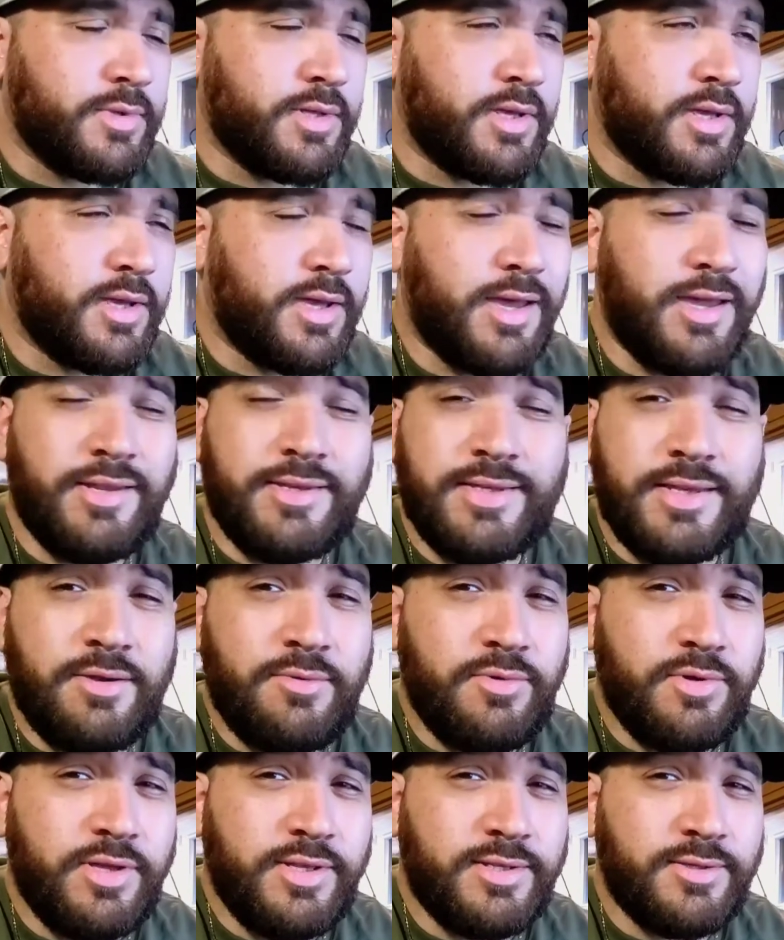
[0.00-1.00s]
how does that
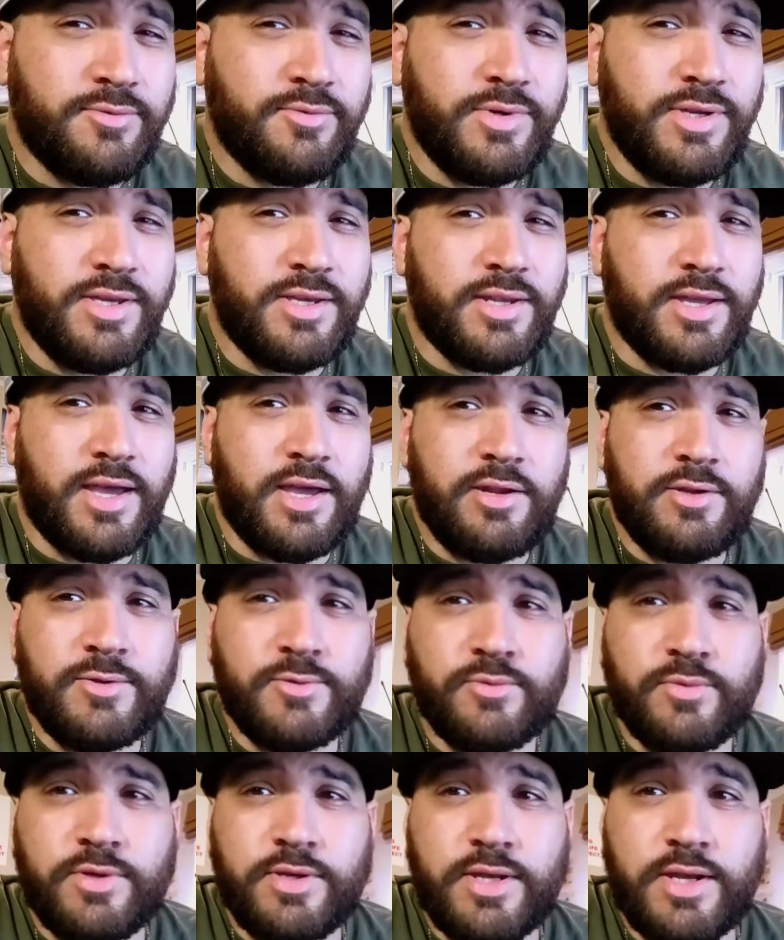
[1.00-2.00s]
relate to weed? How does
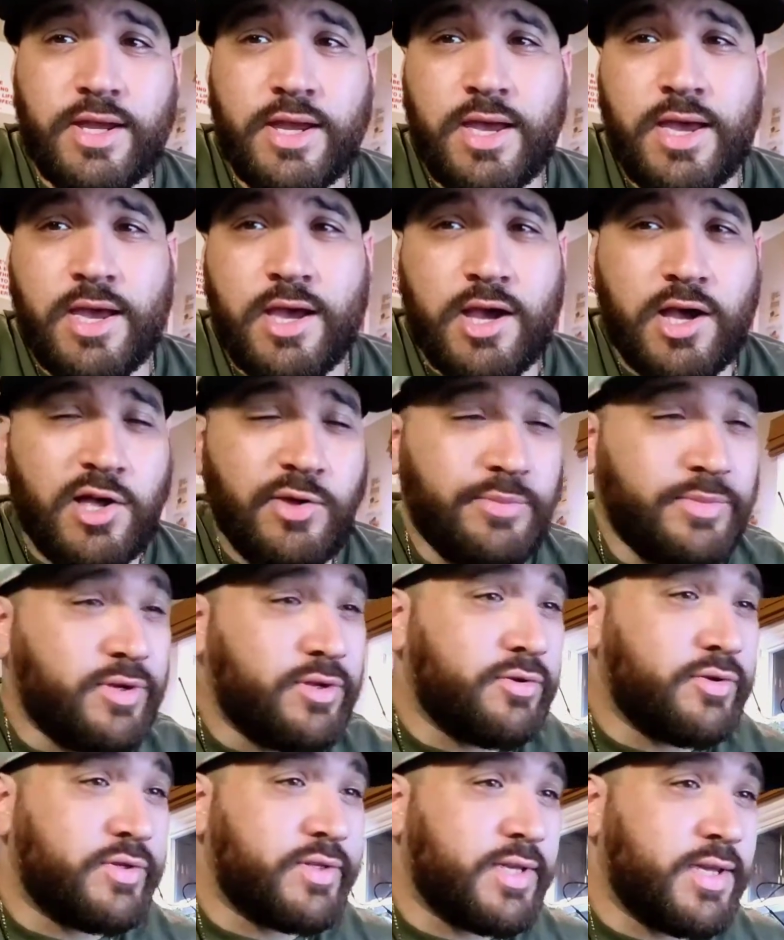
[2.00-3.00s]
weed help me
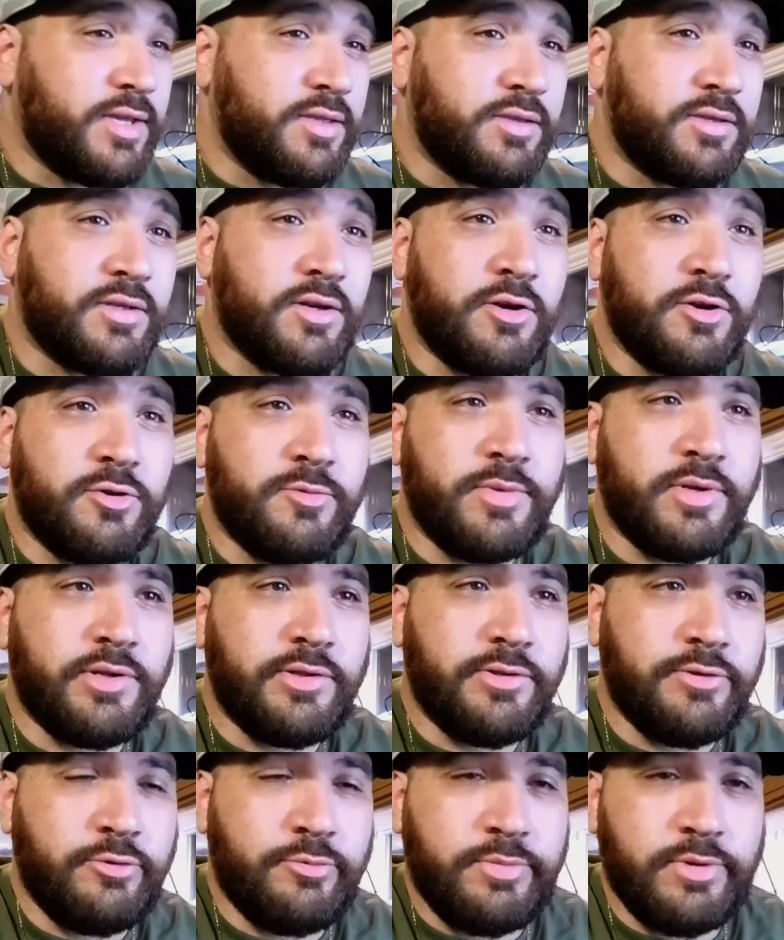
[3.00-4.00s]
understand this argument a
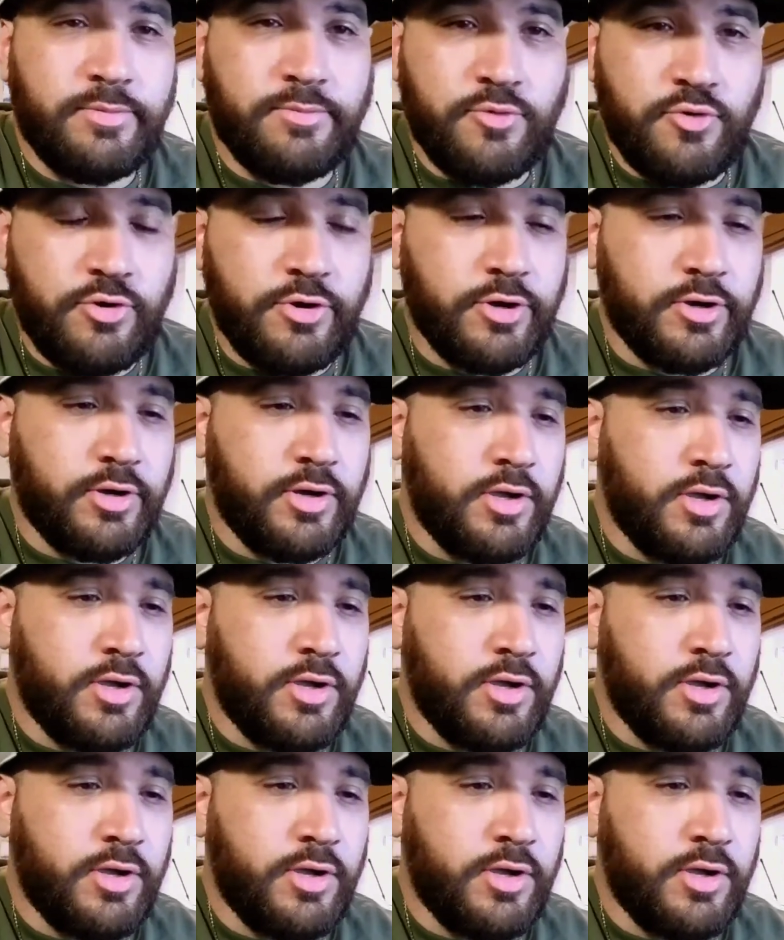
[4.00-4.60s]
little bit more?